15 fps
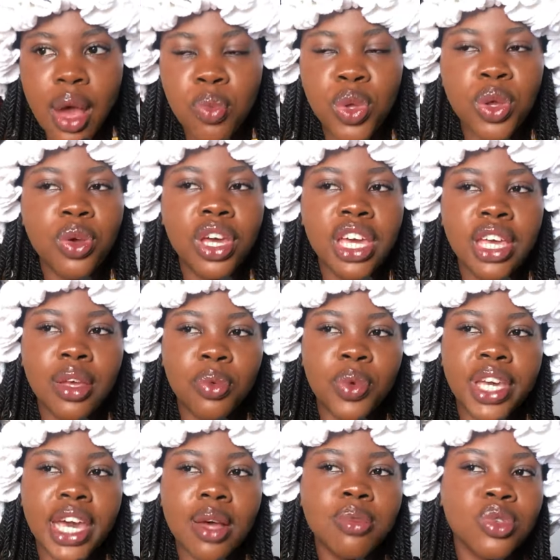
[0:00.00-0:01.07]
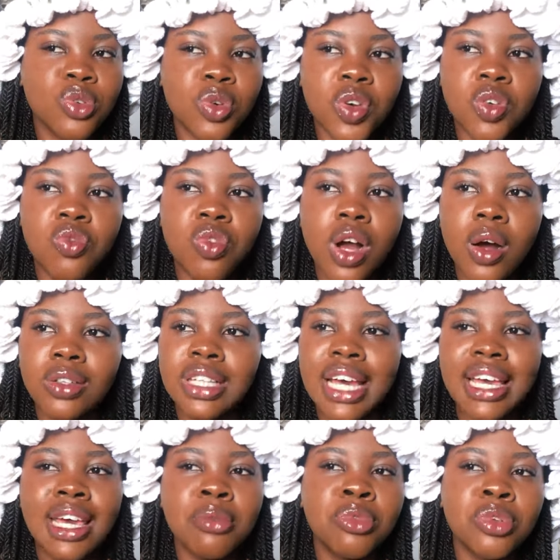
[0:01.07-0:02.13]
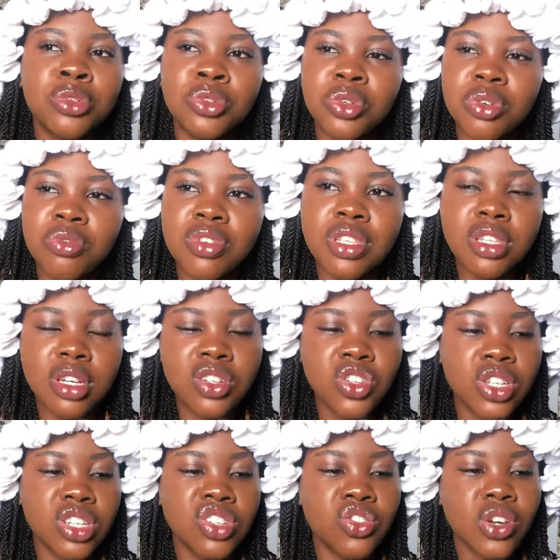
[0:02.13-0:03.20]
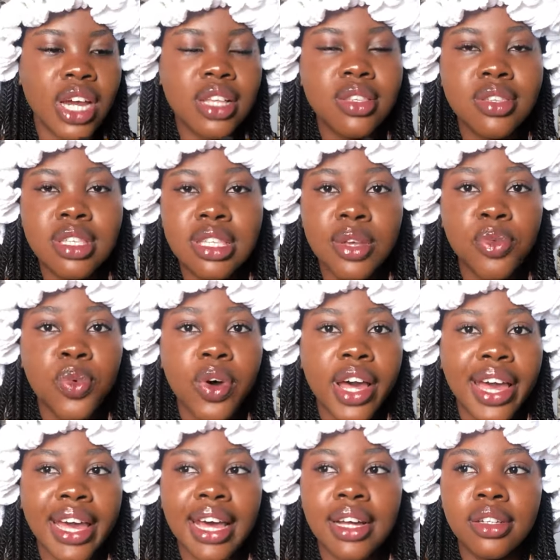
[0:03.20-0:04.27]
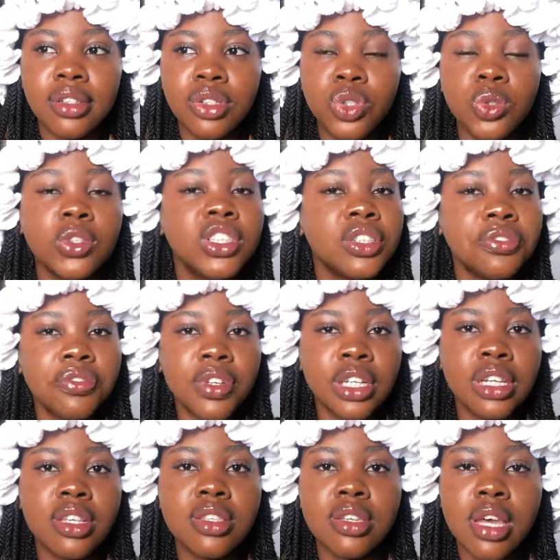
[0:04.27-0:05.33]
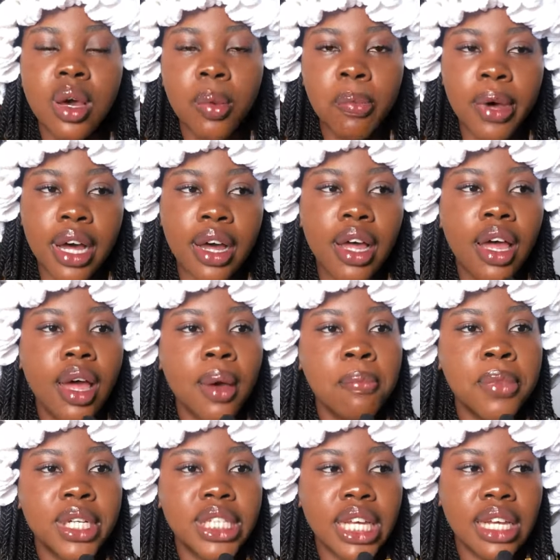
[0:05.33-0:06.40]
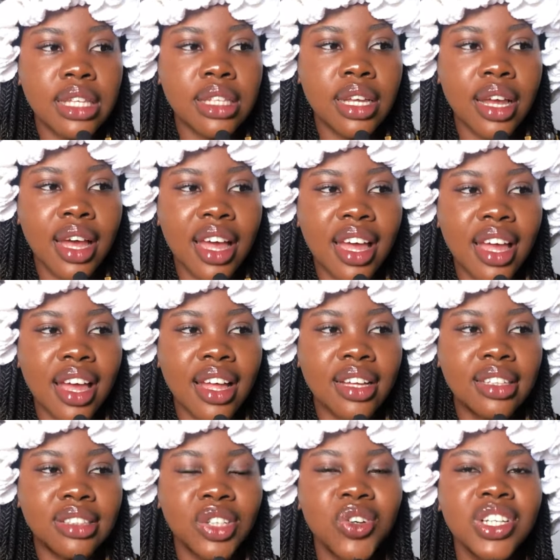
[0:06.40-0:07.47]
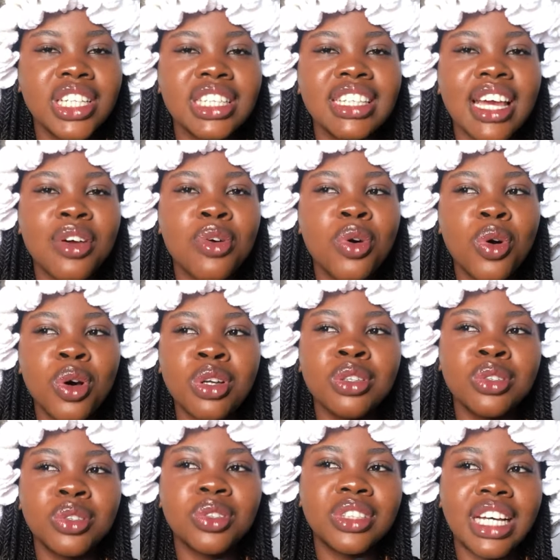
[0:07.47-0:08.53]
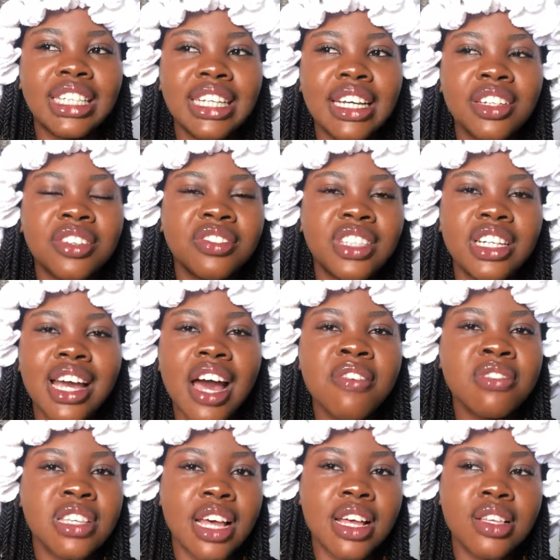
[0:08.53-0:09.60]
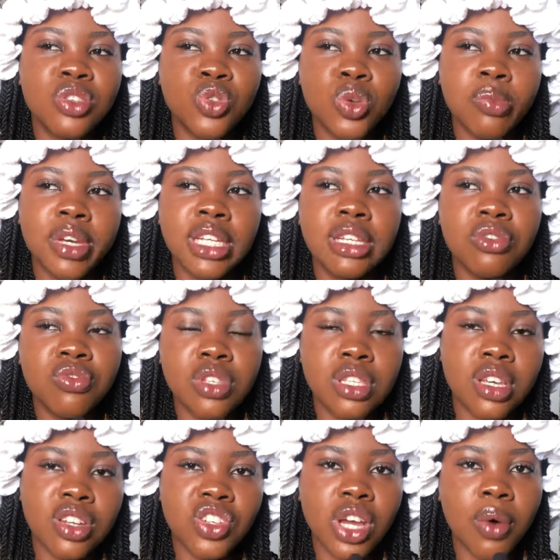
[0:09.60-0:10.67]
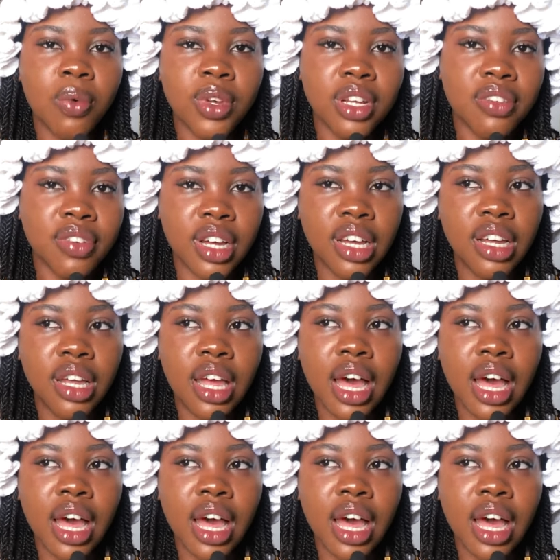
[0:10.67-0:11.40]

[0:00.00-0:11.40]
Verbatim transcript: we we kept going around i kept on doing researches trying to see what i can do differently to help her but then the only thing i could conclude on at the end of the day after so many research and whatever